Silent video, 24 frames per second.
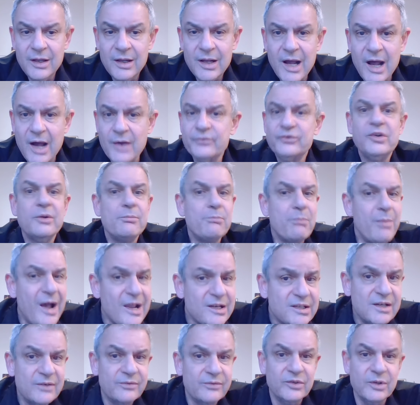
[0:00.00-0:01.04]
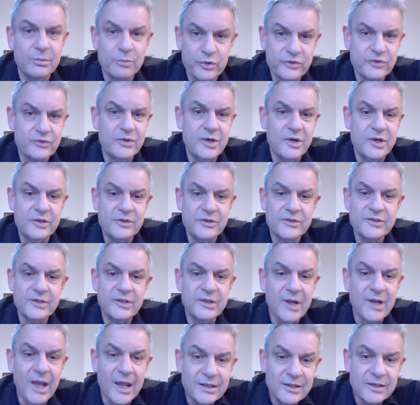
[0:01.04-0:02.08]
after massive demonstrations
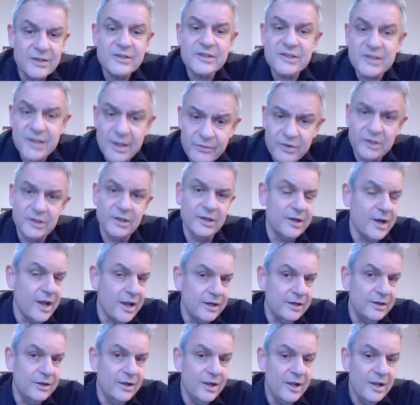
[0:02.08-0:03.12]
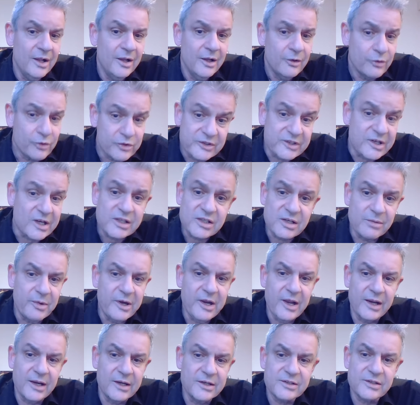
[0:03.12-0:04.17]
in nineteen seventy-nine, ostensibly
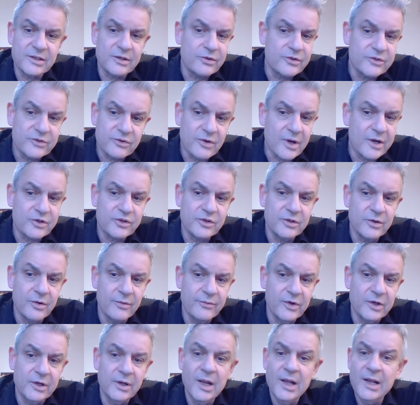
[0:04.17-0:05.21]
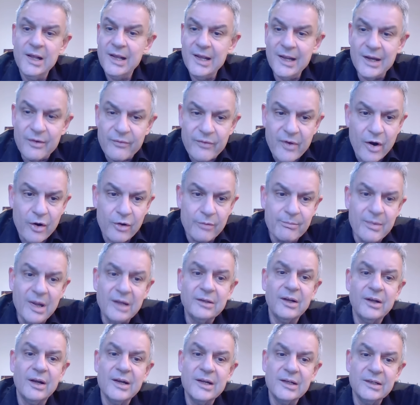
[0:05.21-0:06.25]
against the construction of an
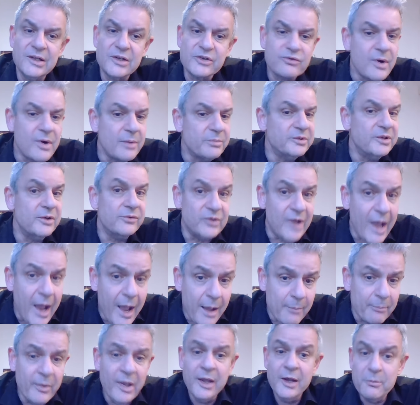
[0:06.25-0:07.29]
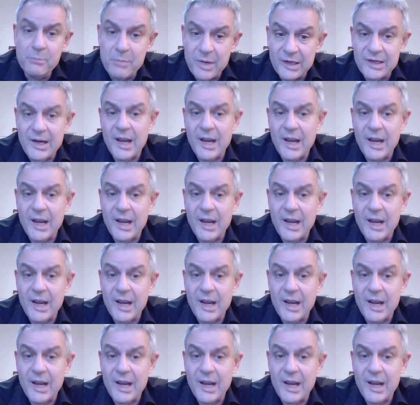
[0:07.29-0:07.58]
environmentally disruptive dam, but